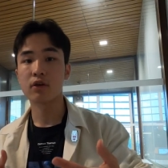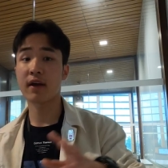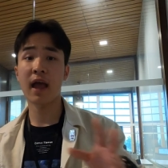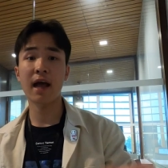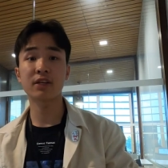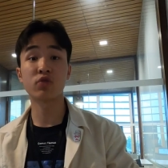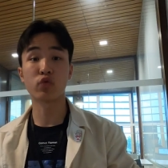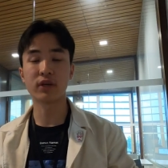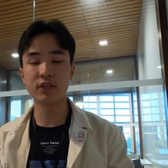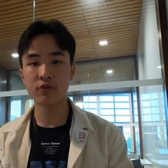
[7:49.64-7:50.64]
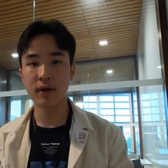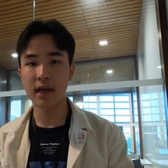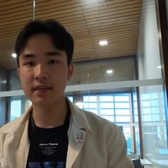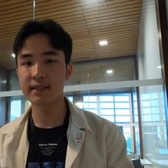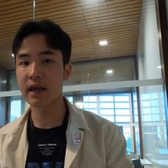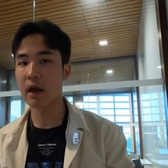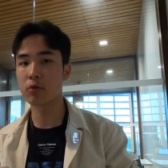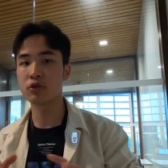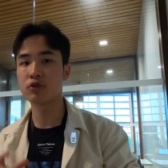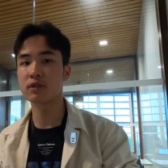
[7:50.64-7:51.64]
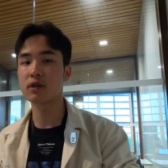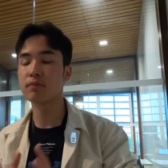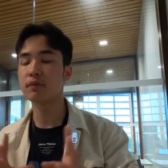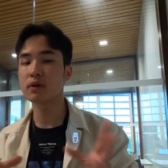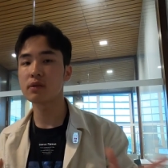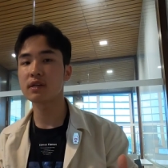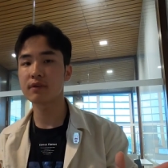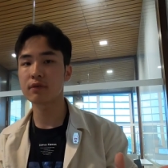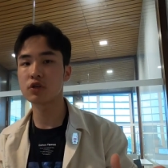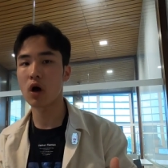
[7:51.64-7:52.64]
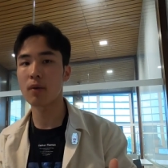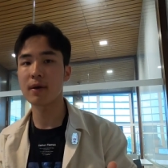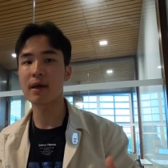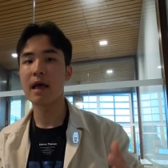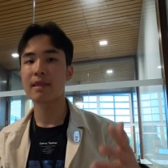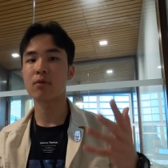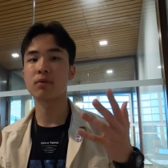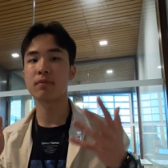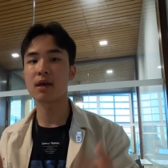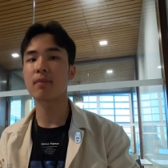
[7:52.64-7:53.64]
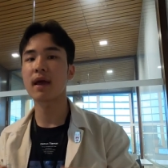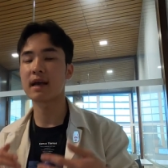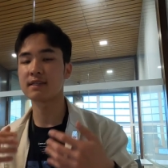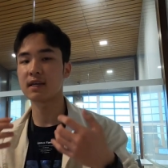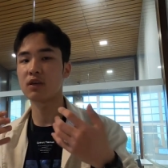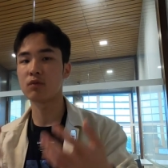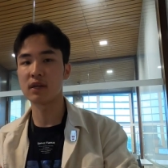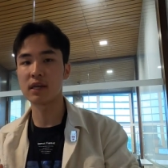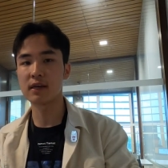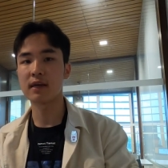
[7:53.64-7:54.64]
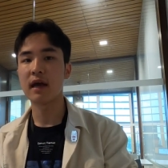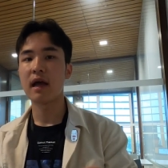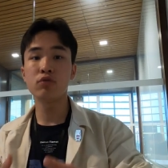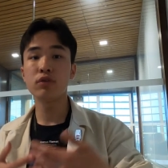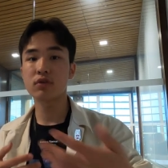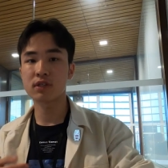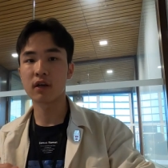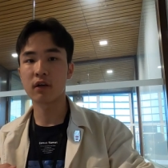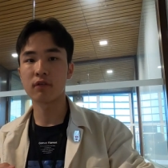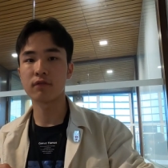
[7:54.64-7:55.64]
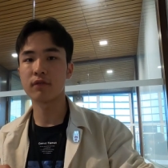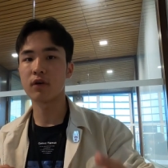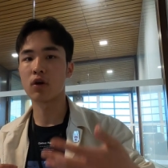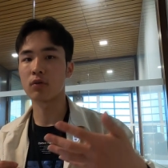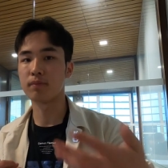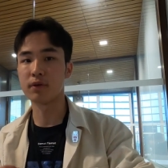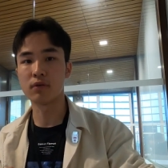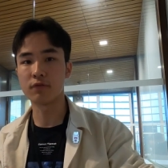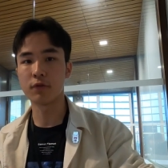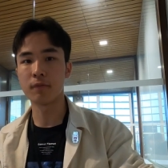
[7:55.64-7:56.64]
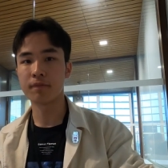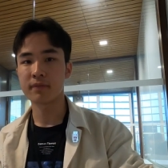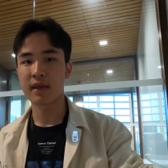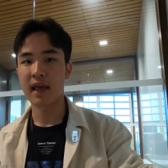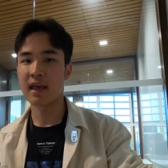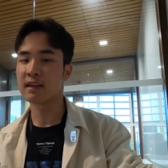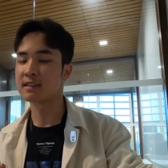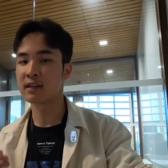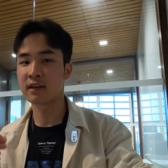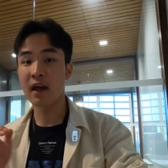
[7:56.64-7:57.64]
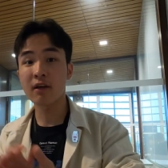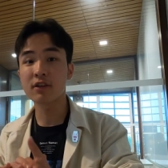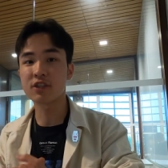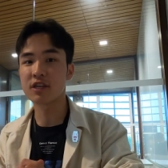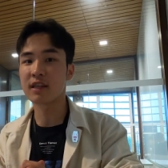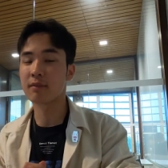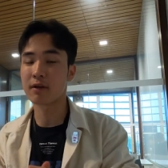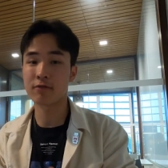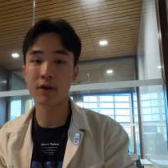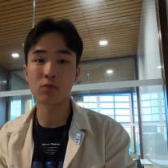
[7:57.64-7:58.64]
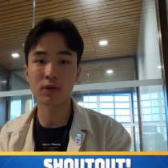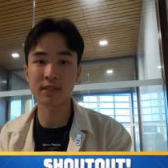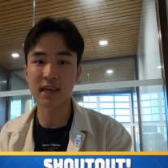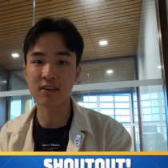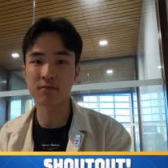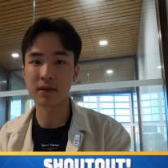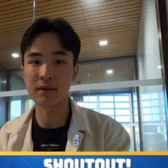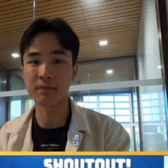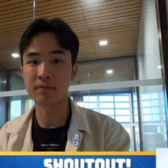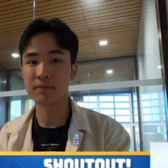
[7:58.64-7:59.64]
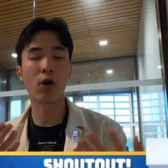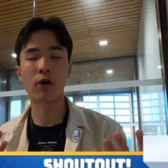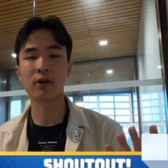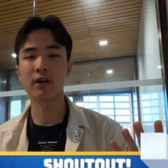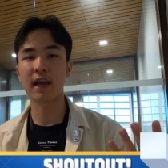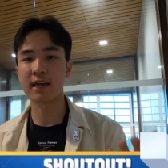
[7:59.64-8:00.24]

If I had to redo my essay, I would choose a completely different topic that would make my essay unique. You yourself are beautiful, and as an analogy that my friend once gave me, you are